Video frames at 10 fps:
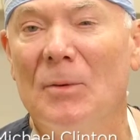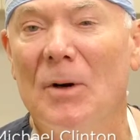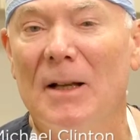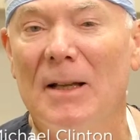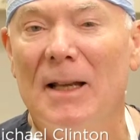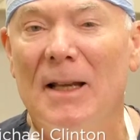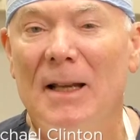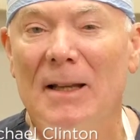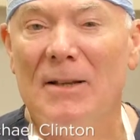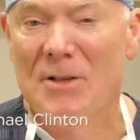what
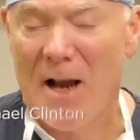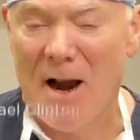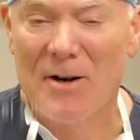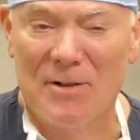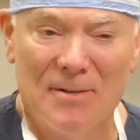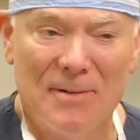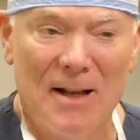he desires.